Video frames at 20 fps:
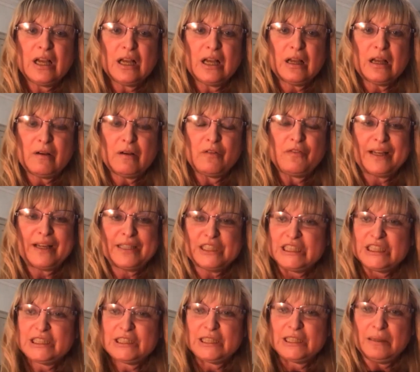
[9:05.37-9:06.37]
of
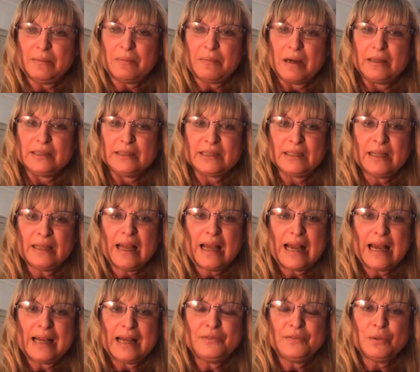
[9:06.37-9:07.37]
anti-Semites
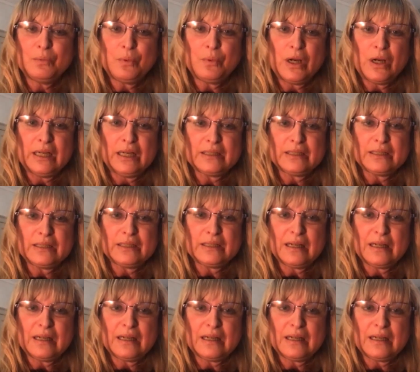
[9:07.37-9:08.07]
and the work